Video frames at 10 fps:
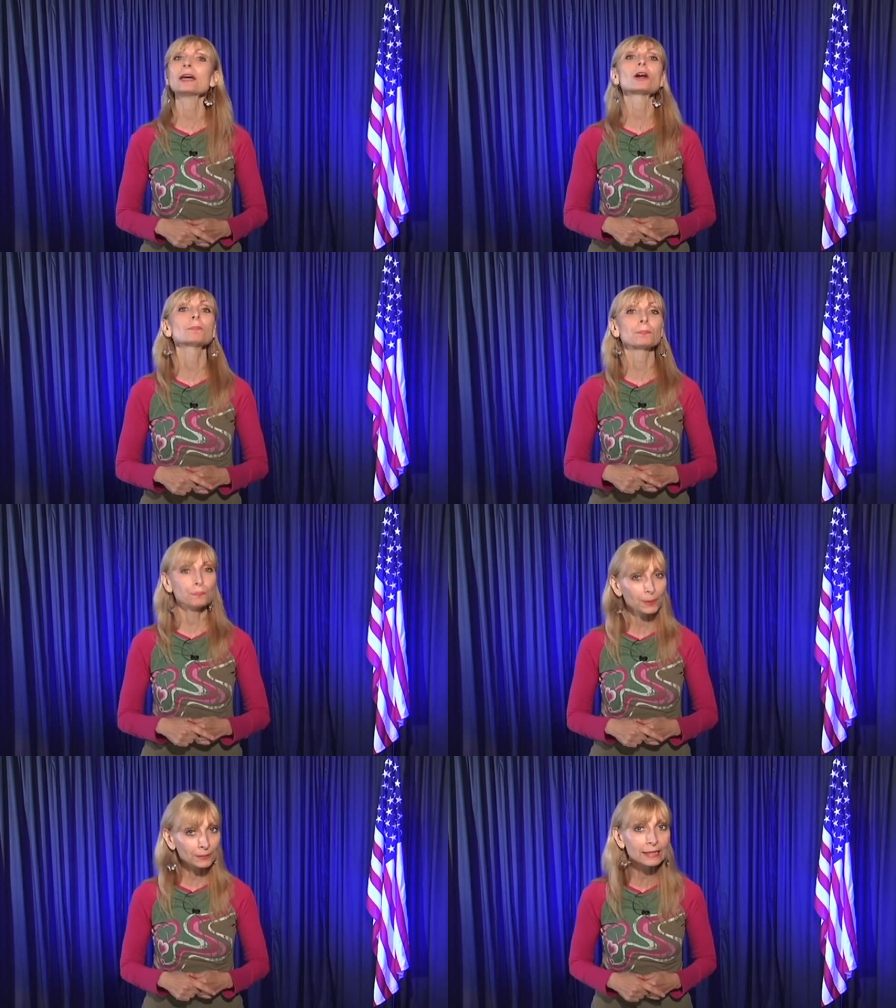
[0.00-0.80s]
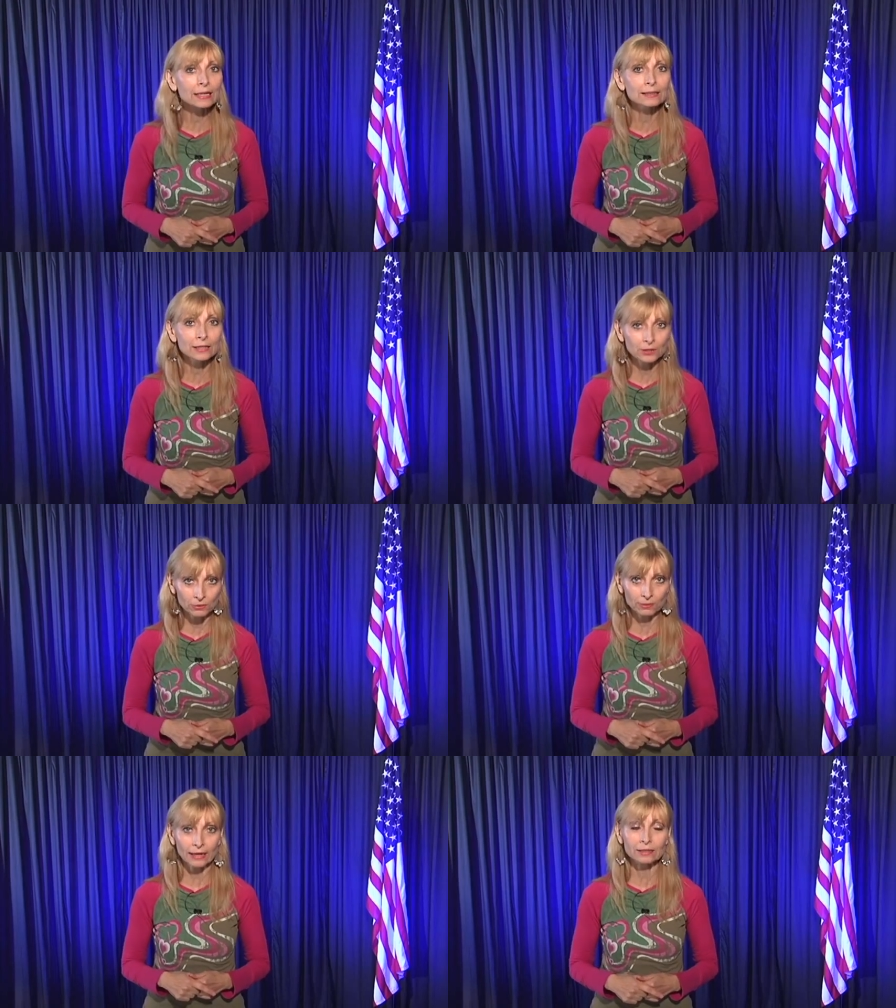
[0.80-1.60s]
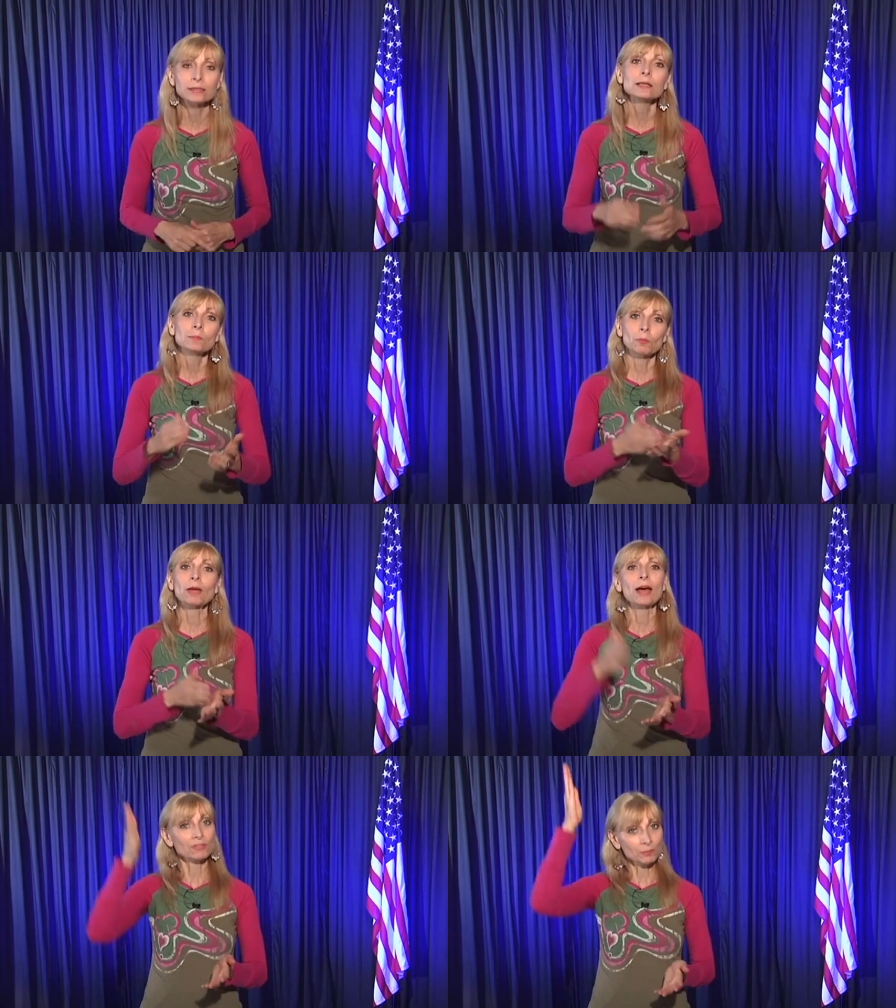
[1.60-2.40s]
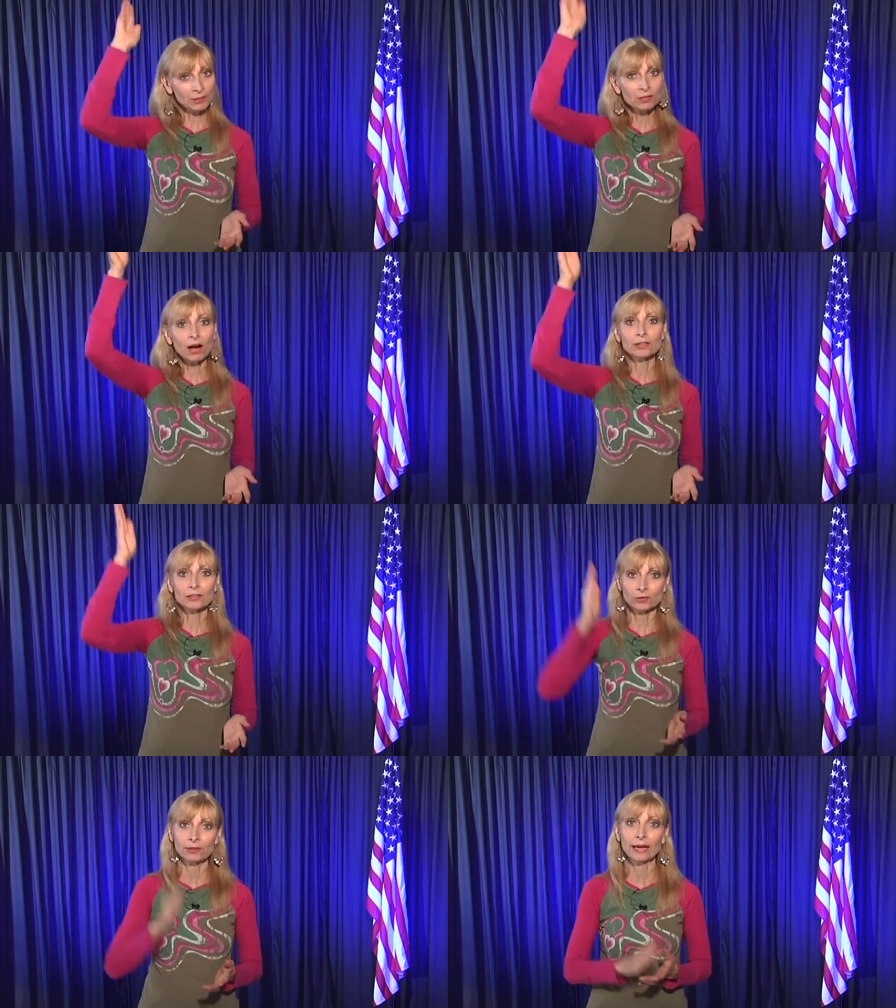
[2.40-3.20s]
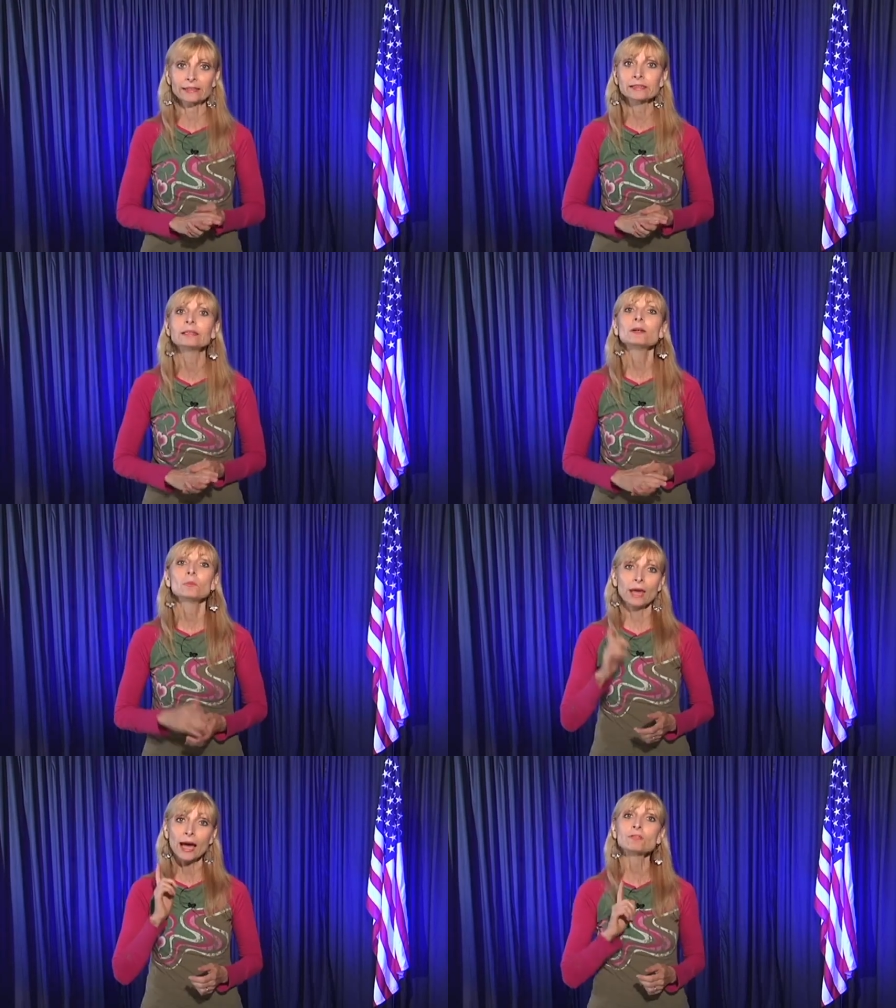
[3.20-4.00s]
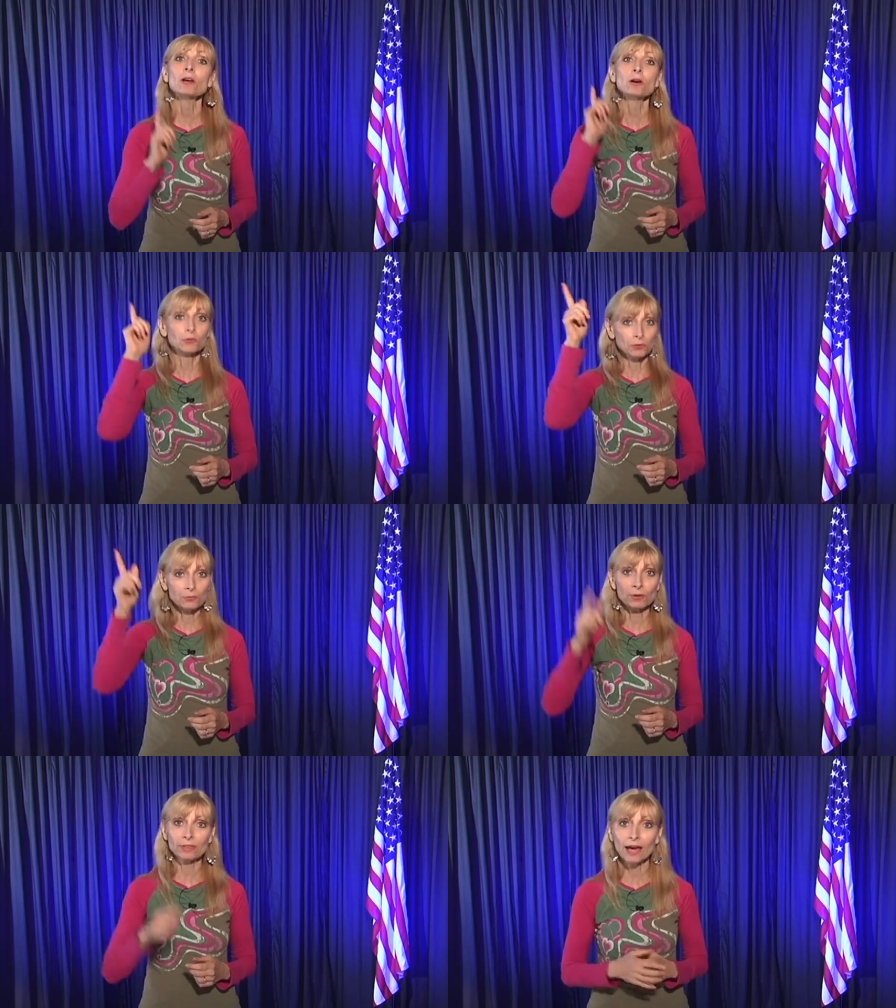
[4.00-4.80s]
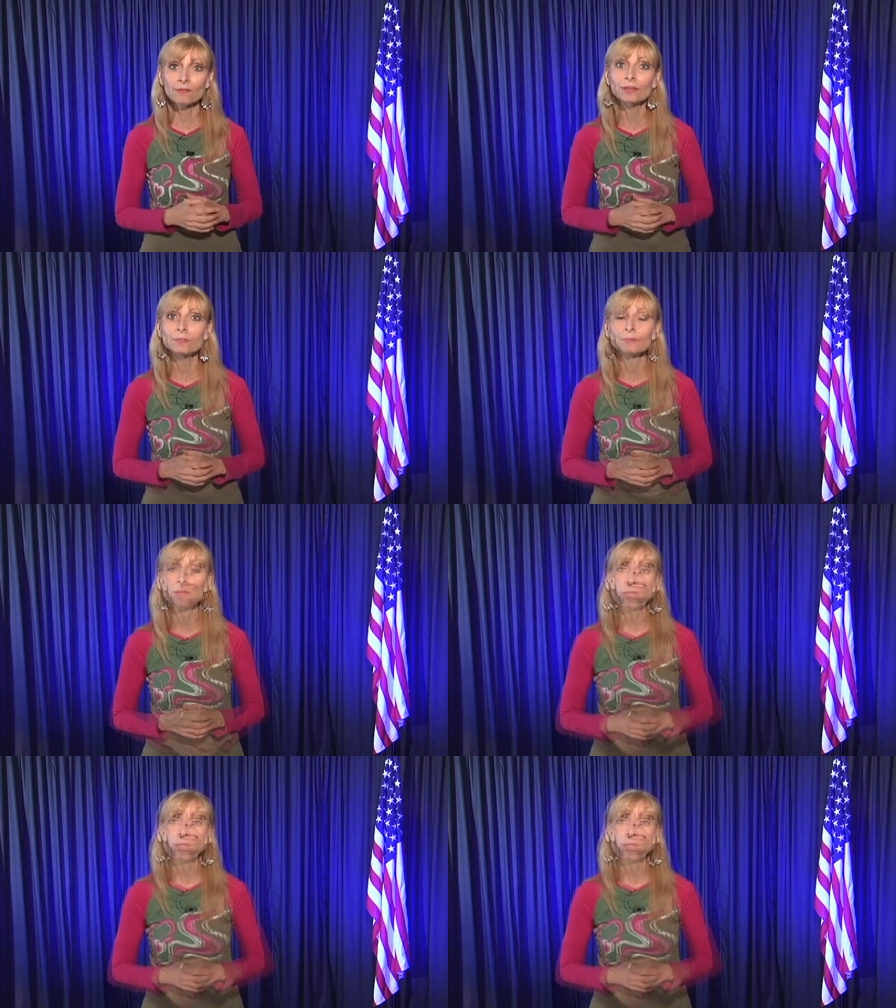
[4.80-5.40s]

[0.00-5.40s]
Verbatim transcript: that are politically correct, but we have to be God correct. We have to agree with heaven.